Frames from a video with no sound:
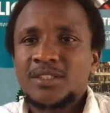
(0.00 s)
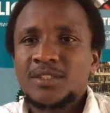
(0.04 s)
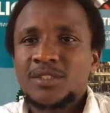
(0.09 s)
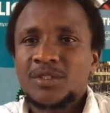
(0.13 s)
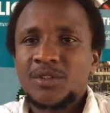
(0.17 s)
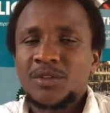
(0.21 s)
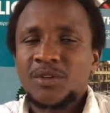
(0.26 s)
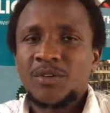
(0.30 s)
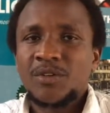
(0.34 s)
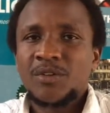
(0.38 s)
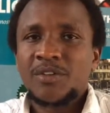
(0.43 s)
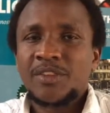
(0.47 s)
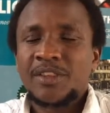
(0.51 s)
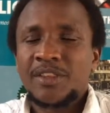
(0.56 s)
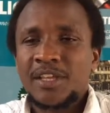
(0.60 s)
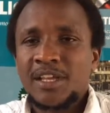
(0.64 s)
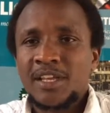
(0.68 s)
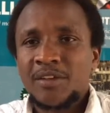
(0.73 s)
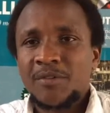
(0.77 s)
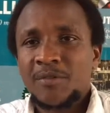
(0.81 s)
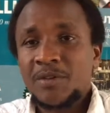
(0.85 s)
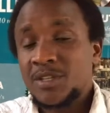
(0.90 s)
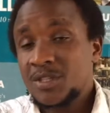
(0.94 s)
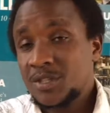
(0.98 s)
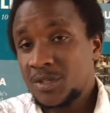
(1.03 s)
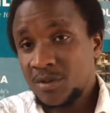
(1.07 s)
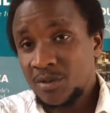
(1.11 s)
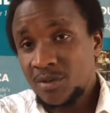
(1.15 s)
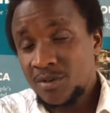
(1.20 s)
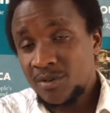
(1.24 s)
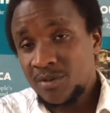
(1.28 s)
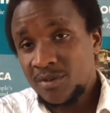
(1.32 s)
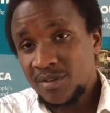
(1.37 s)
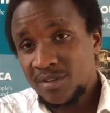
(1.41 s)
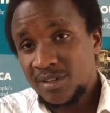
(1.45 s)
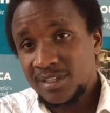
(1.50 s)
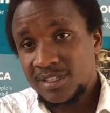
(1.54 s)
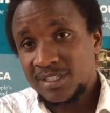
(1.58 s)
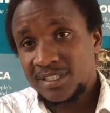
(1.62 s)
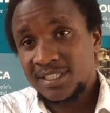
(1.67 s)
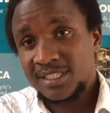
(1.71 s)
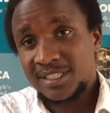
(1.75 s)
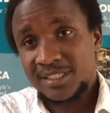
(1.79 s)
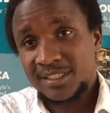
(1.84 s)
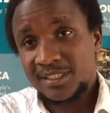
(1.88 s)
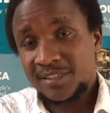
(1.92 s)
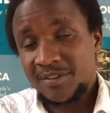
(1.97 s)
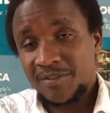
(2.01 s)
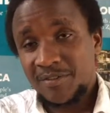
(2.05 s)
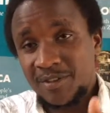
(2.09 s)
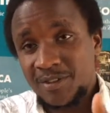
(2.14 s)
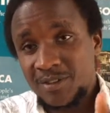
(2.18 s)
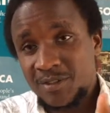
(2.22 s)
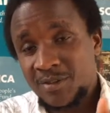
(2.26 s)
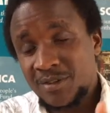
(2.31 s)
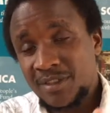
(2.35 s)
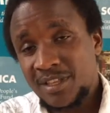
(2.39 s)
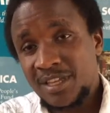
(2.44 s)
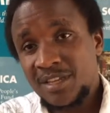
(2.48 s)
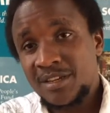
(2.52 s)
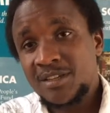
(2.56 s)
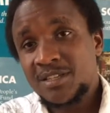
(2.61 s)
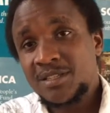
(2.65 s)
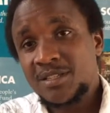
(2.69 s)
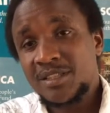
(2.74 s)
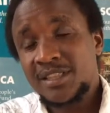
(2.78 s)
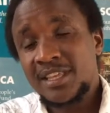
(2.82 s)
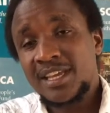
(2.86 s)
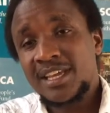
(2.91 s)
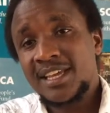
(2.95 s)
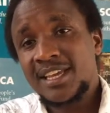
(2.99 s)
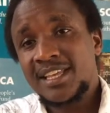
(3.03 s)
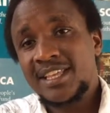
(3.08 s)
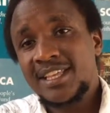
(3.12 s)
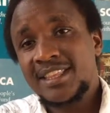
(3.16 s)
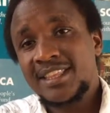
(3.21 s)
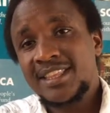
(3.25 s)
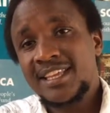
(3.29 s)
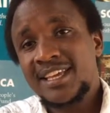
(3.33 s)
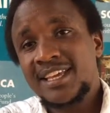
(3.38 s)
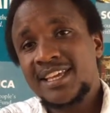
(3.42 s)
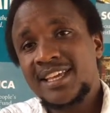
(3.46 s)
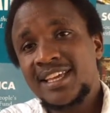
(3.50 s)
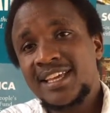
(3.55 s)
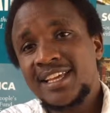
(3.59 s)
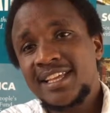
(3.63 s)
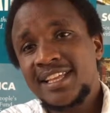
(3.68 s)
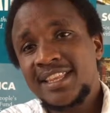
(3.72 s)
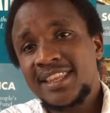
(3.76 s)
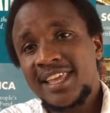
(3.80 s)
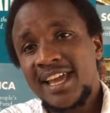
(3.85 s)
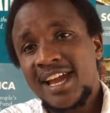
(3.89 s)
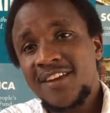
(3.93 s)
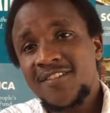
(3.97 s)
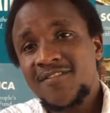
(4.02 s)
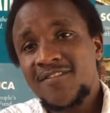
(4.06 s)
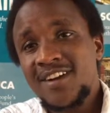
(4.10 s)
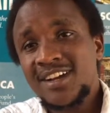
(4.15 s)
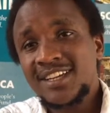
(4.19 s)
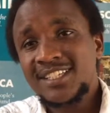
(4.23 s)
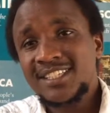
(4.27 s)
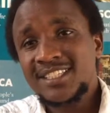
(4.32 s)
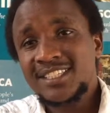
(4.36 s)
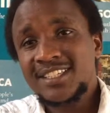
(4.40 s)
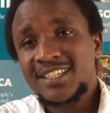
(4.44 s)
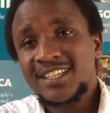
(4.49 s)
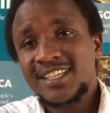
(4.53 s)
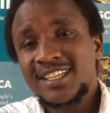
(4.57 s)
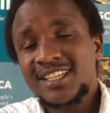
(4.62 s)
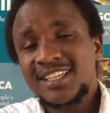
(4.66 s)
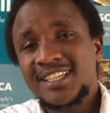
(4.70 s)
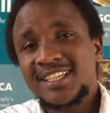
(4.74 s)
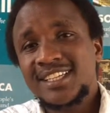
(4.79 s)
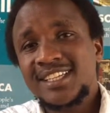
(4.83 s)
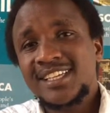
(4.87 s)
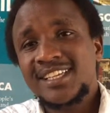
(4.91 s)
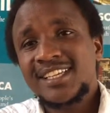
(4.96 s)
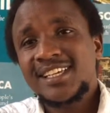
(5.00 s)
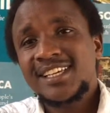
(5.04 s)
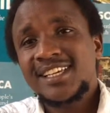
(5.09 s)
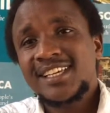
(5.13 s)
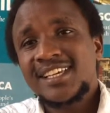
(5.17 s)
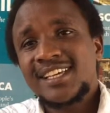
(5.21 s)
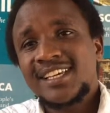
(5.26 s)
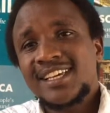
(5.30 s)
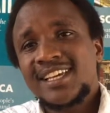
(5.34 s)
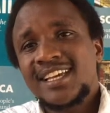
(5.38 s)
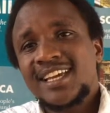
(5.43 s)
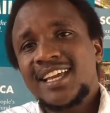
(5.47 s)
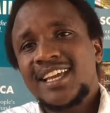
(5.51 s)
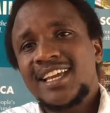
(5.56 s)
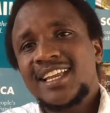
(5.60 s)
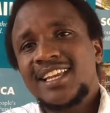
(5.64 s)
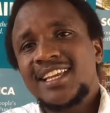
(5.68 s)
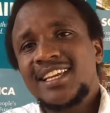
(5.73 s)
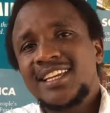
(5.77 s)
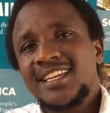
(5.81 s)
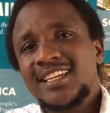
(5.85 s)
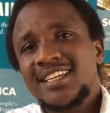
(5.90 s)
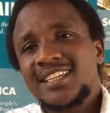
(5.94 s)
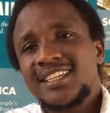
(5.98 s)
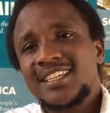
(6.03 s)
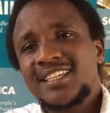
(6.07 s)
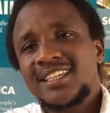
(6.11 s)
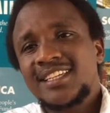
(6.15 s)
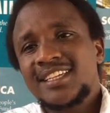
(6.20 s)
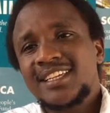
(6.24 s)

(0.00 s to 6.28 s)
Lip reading: So we saw the news, the advert, and